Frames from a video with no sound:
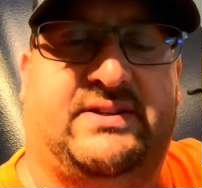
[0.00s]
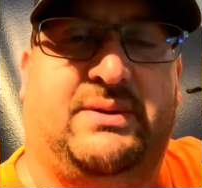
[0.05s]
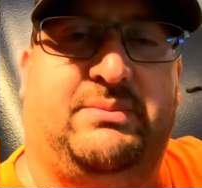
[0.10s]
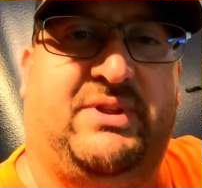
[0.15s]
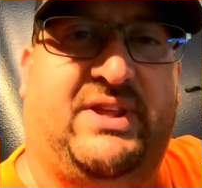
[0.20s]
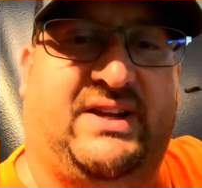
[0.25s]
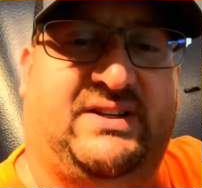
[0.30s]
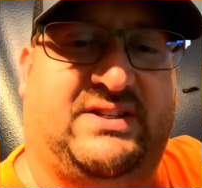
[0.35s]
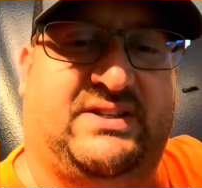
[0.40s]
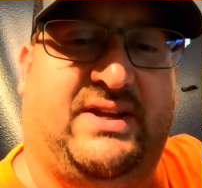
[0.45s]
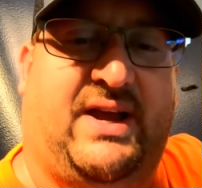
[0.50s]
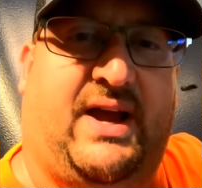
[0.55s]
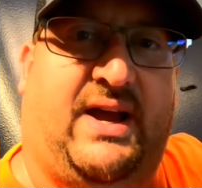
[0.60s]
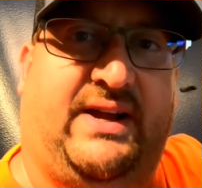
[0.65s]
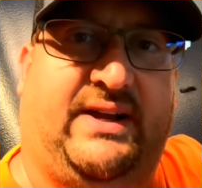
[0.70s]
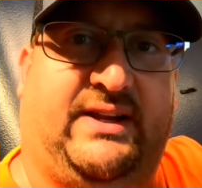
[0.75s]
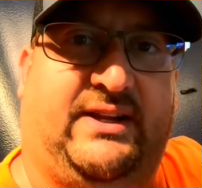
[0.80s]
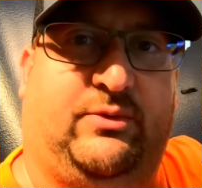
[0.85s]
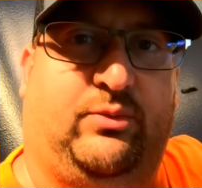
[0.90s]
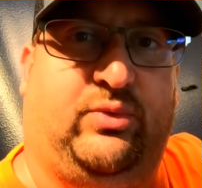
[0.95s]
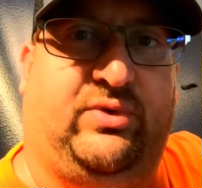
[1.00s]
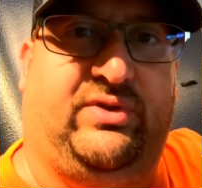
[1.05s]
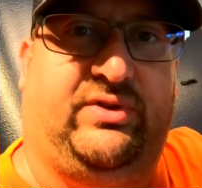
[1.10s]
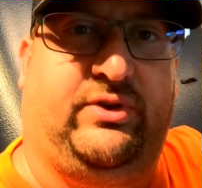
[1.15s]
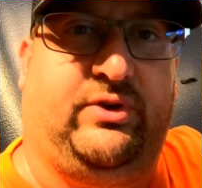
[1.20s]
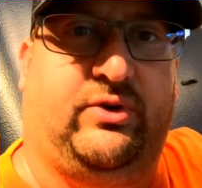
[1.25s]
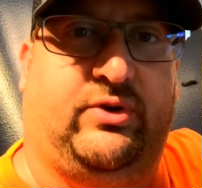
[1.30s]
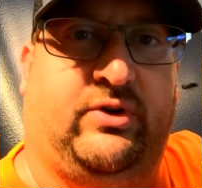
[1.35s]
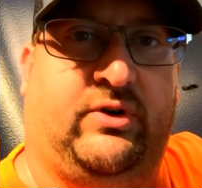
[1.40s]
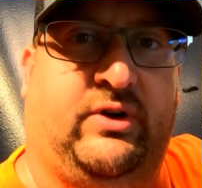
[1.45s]
Some of that's tied in with
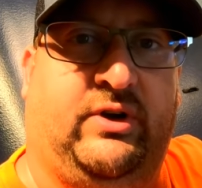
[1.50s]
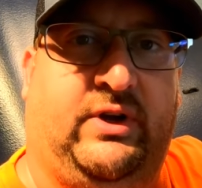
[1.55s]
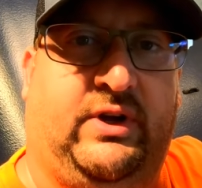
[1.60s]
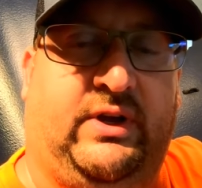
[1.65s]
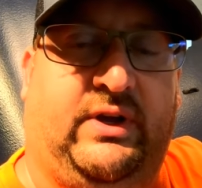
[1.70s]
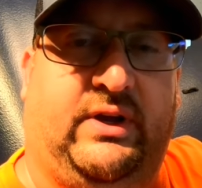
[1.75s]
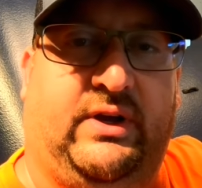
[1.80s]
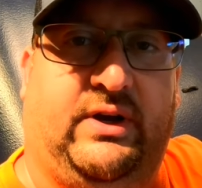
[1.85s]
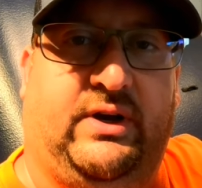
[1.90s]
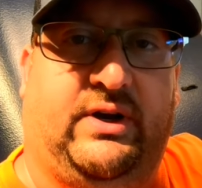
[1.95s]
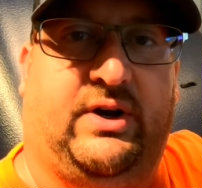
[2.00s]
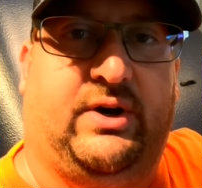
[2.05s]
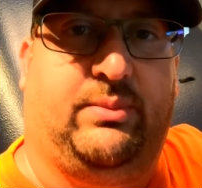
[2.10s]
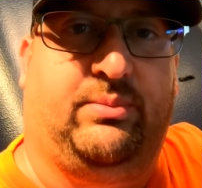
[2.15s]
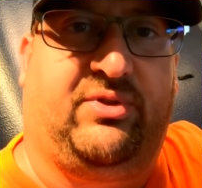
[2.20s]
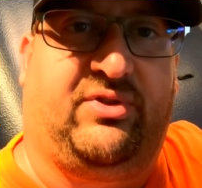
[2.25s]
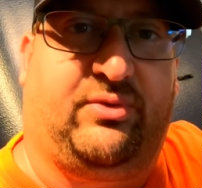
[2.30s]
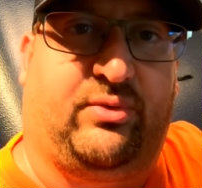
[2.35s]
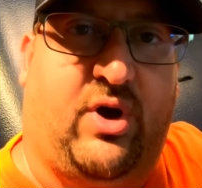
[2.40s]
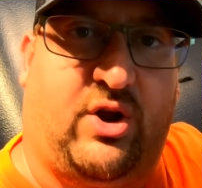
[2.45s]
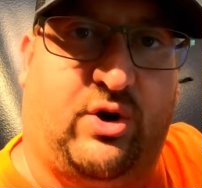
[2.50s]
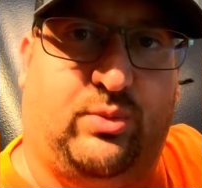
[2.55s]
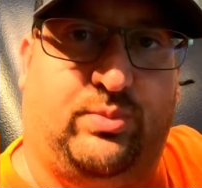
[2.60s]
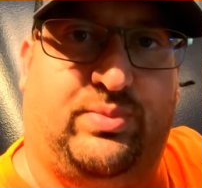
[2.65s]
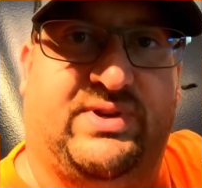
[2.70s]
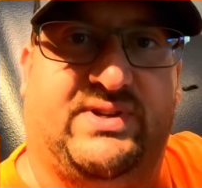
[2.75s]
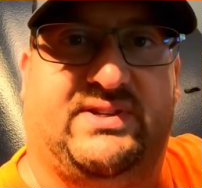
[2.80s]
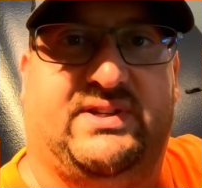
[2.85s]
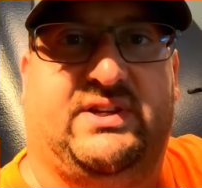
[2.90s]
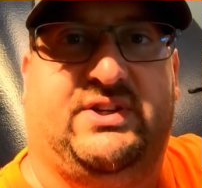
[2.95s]
your throttle
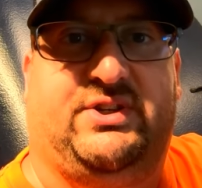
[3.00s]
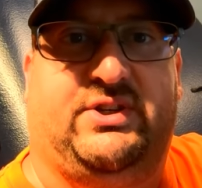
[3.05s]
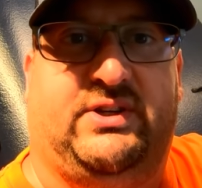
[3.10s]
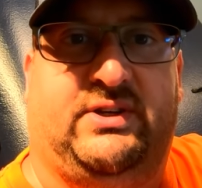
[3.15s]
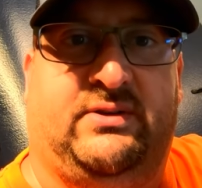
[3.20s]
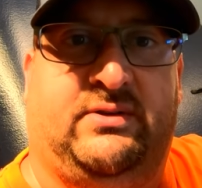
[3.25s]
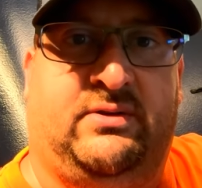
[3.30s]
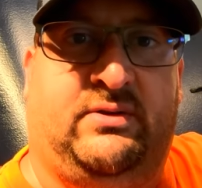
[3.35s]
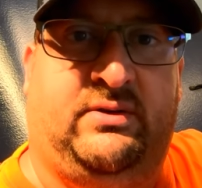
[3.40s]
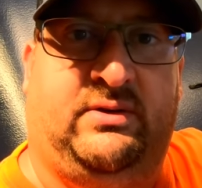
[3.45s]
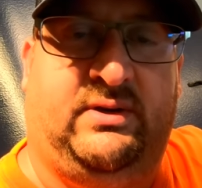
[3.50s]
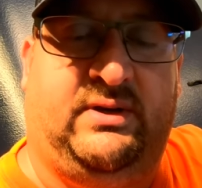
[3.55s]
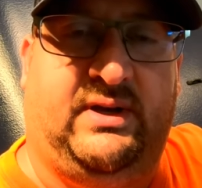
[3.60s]
position,